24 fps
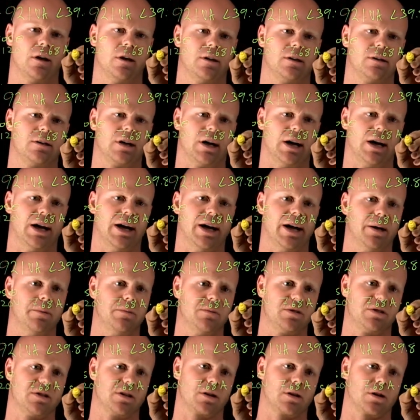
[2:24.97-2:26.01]

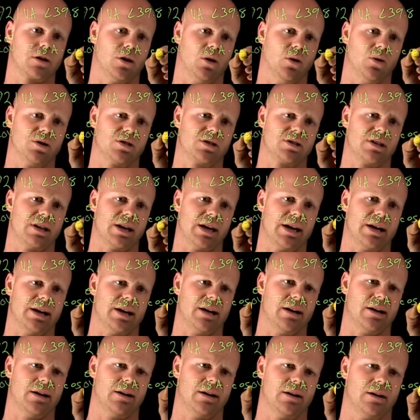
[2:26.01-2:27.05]
times cos
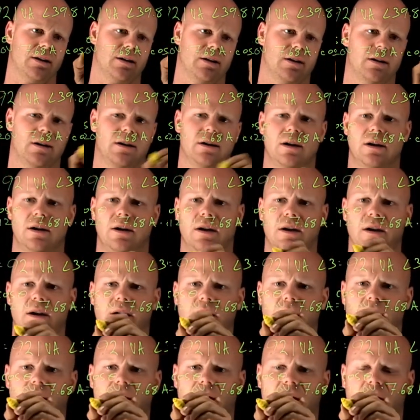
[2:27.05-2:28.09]
theta,
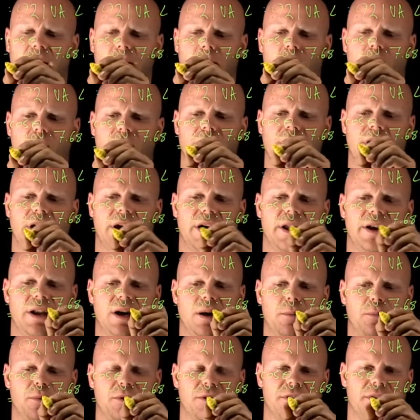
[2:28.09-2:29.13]
and I'm going to end
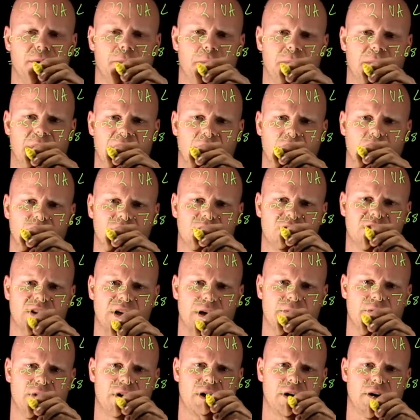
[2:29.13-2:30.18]
up with about
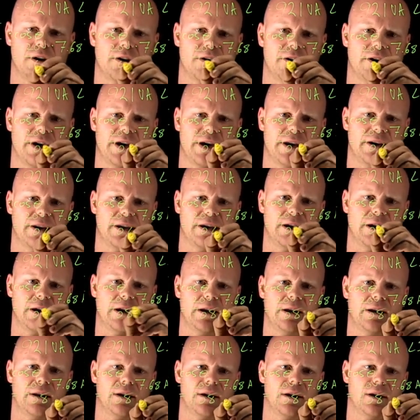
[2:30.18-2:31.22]

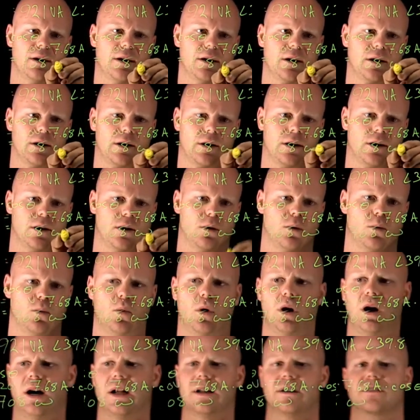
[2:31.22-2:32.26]
708
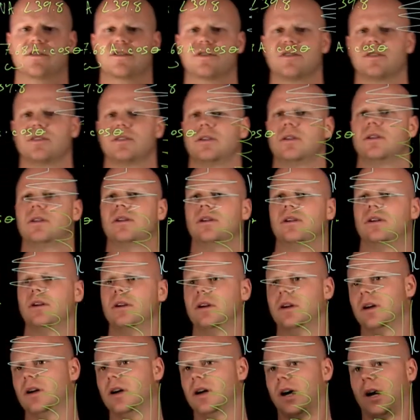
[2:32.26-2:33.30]
watts.
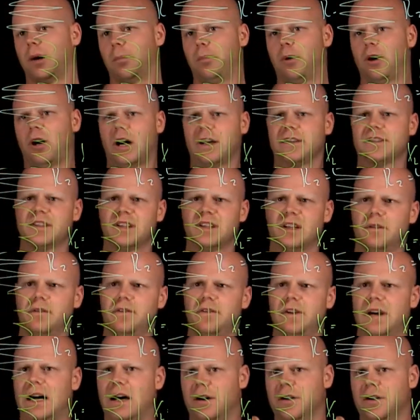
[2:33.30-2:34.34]
A positive
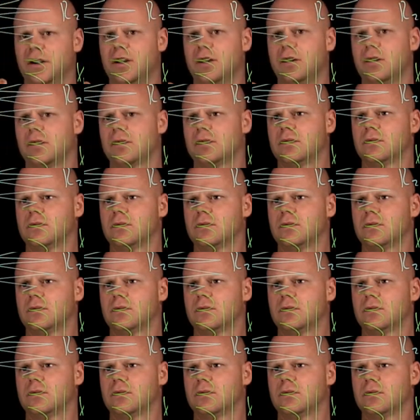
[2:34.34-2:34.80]
value,